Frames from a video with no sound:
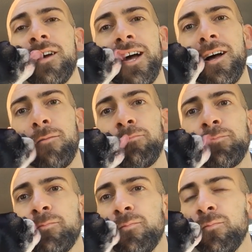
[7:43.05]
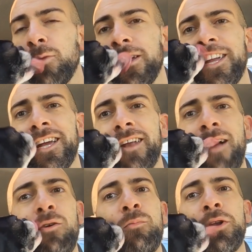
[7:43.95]
And I
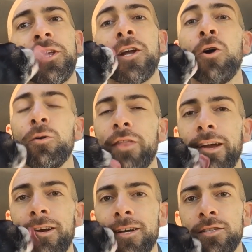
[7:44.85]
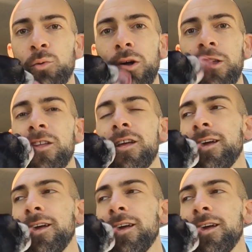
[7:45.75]
will put the code there as well.